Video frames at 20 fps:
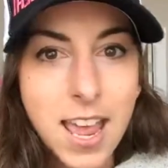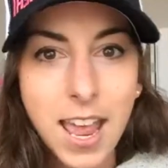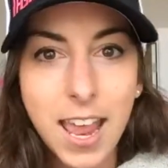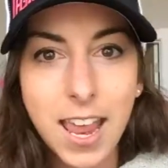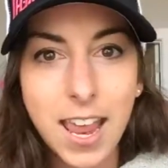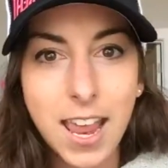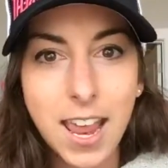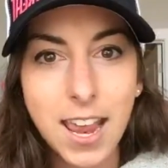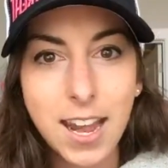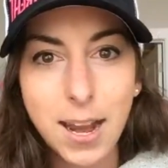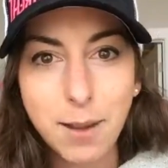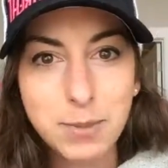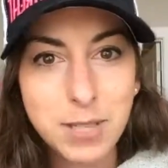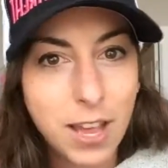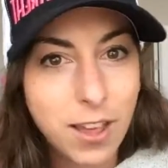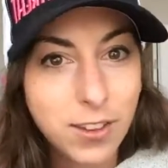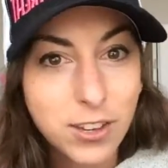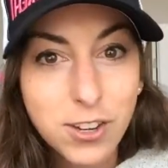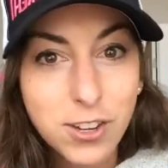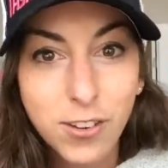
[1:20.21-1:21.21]
And I'm
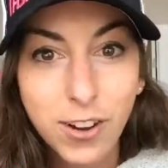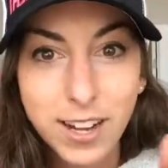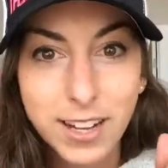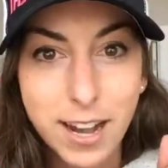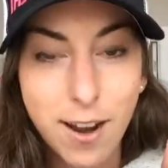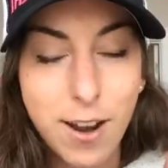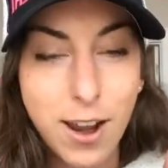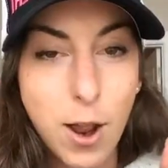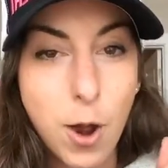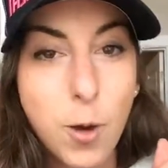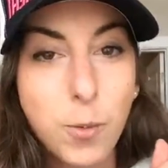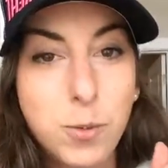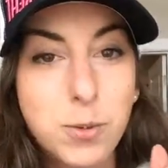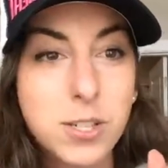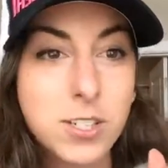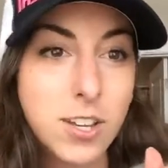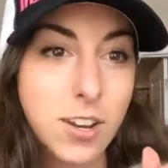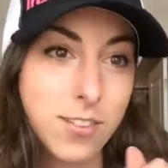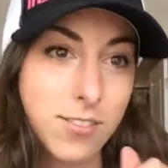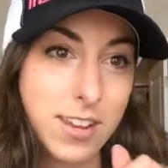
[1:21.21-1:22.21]
telling you right now, I hope
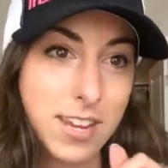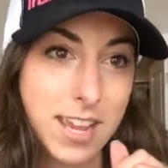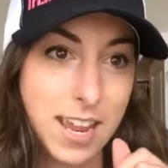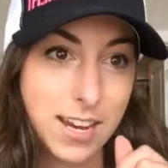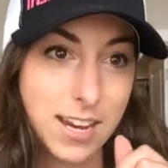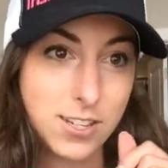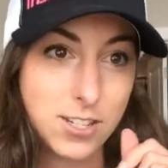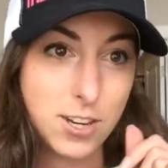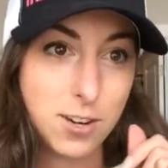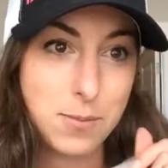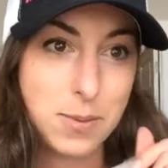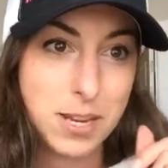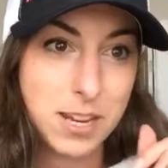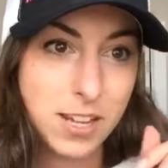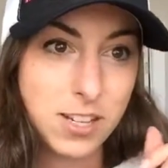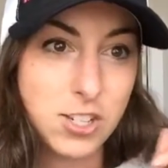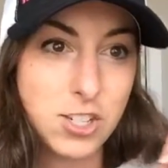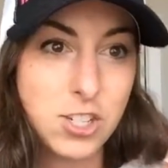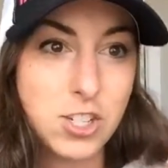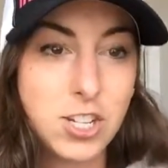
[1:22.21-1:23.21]
she's on a vacation
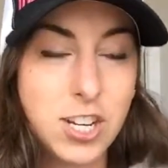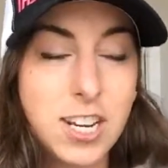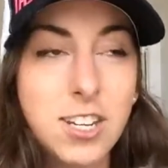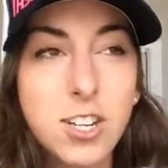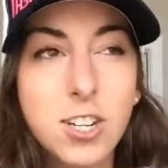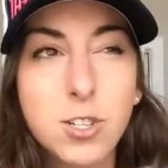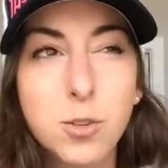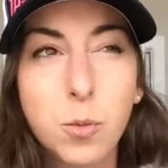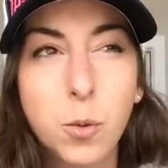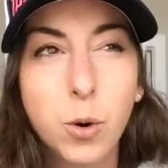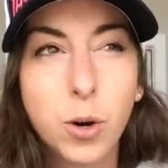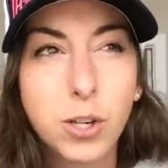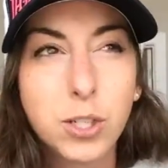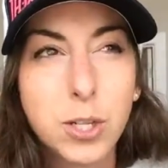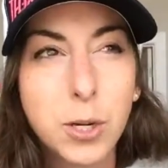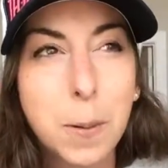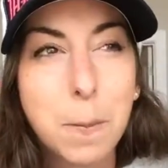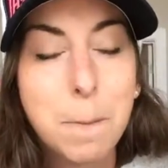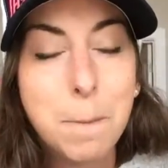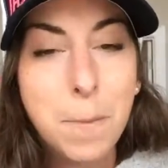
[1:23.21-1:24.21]
because she just worked
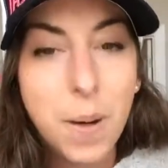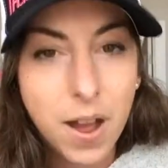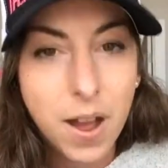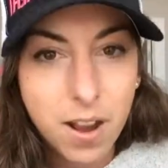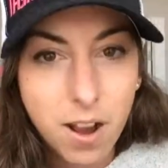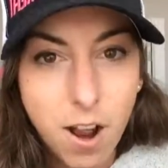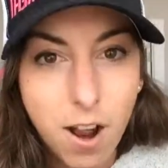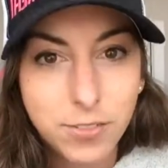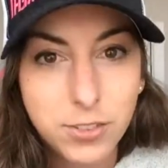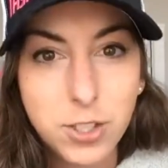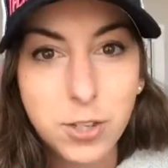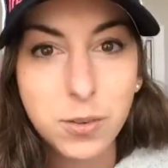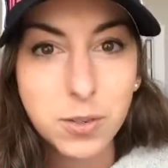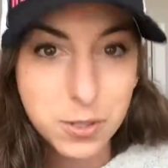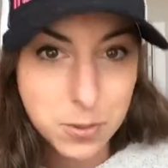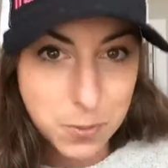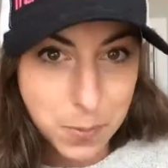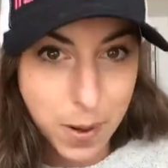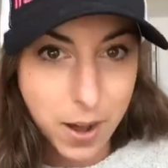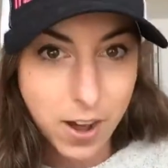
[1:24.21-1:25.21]
her butt off to
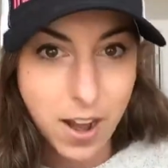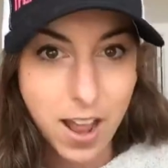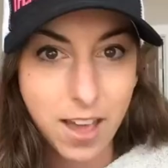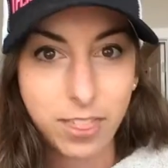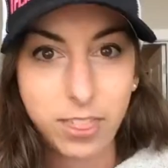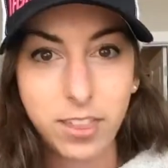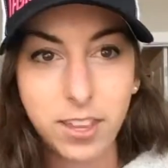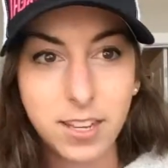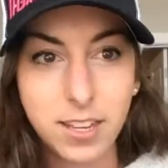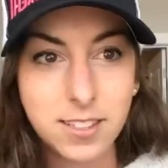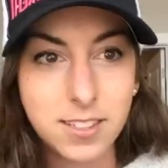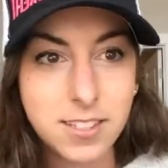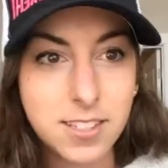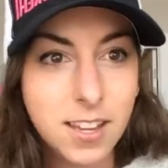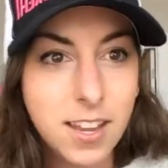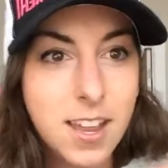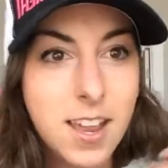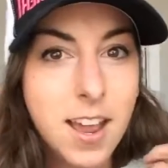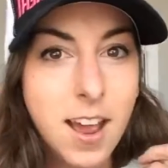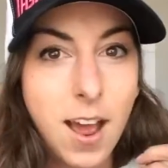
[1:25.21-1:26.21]
inspire athletes,
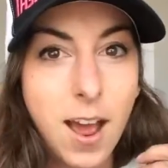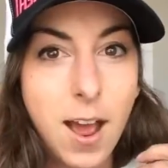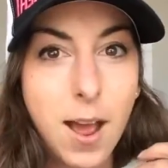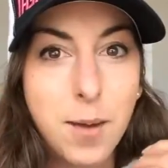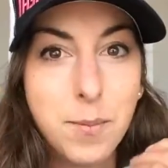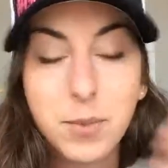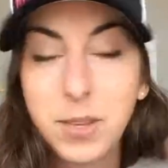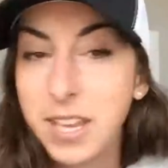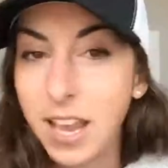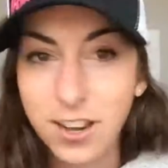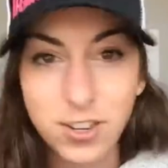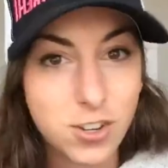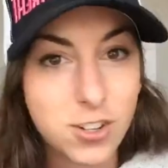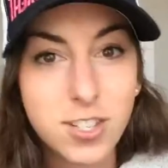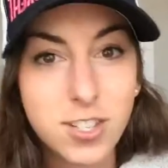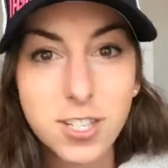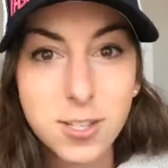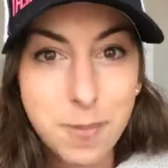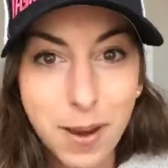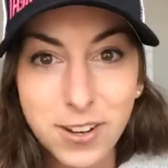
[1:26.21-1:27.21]

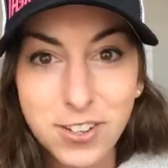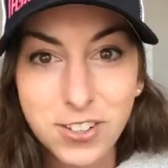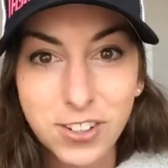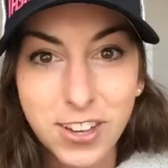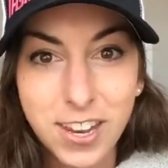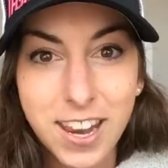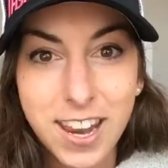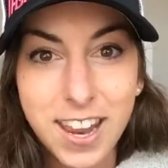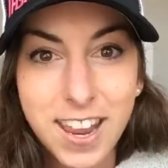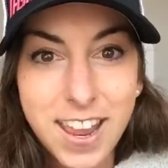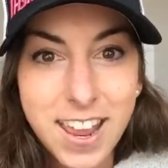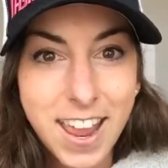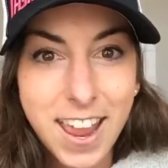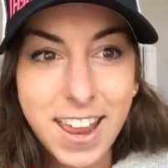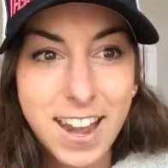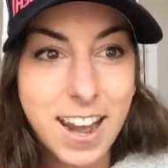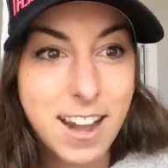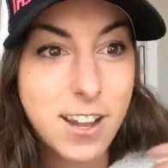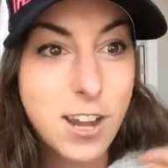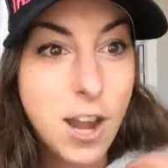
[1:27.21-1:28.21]
catchers especially.
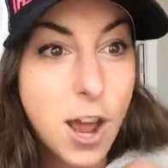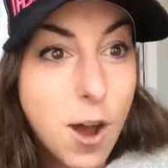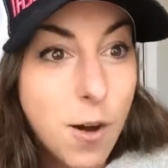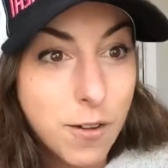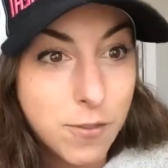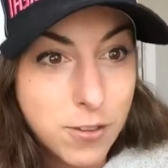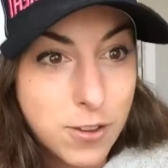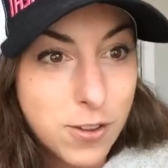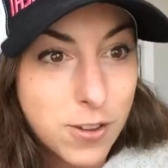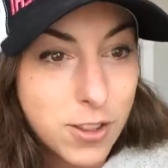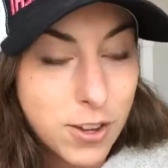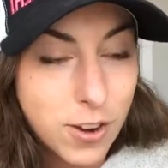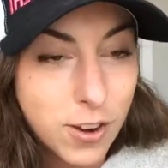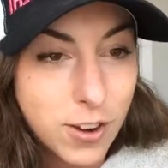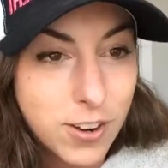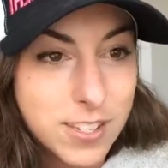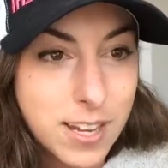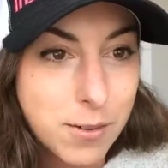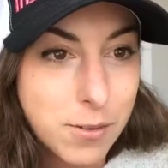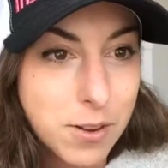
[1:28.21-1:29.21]
And I know a few of the
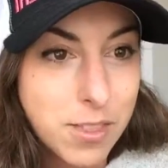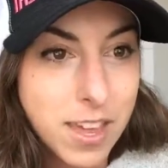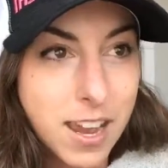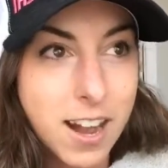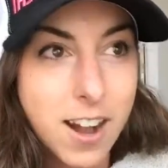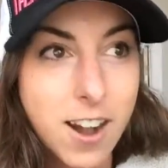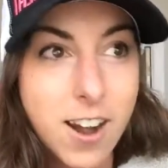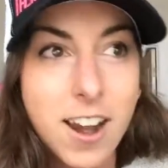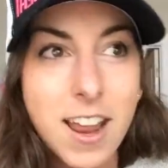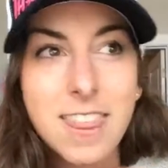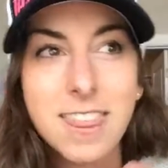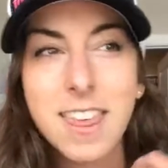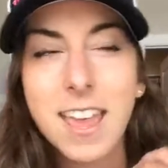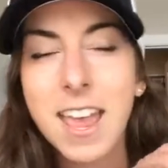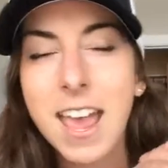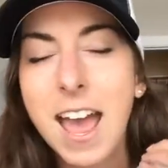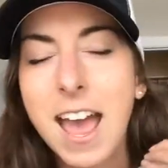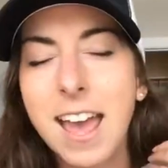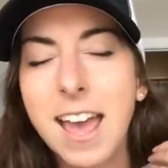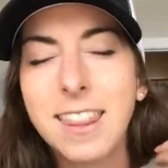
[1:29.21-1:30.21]
girls that were there, and
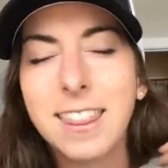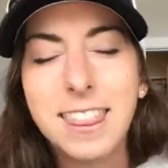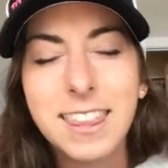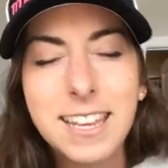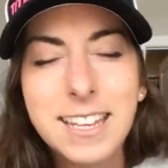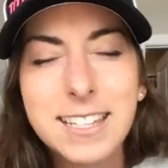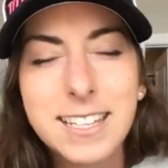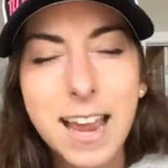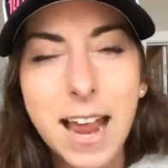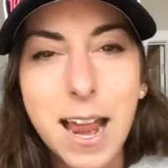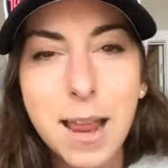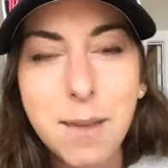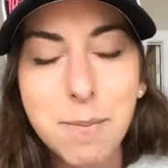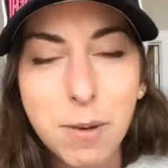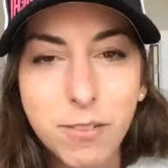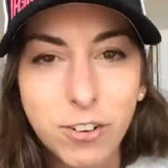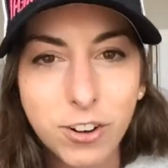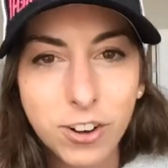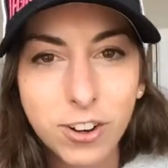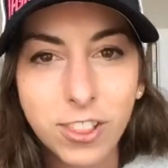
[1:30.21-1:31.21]
they had the time
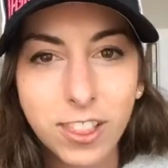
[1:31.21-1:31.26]
of